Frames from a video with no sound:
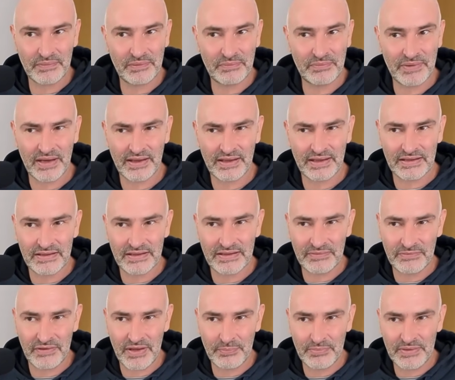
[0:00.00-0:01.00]
Finally, the
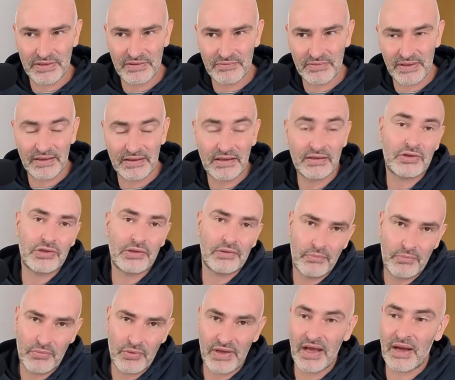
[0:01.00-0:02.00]
development advantage.
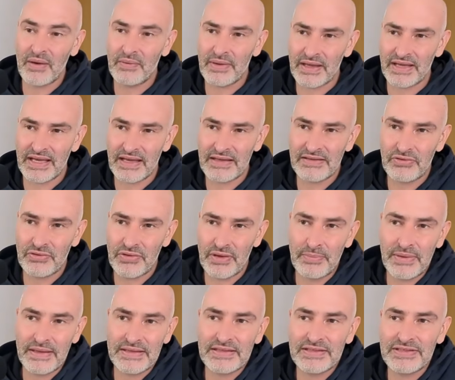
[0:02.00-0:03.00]
For now, he has 3
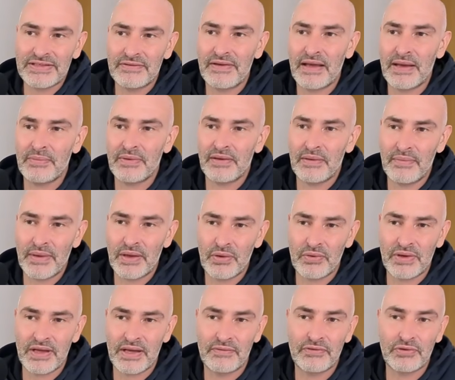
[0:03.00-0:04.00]
pieces developed. I
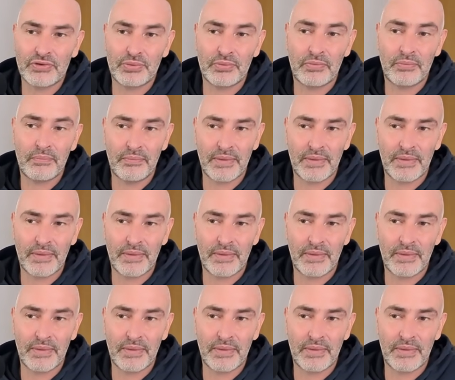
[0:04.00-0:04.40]
only have 2.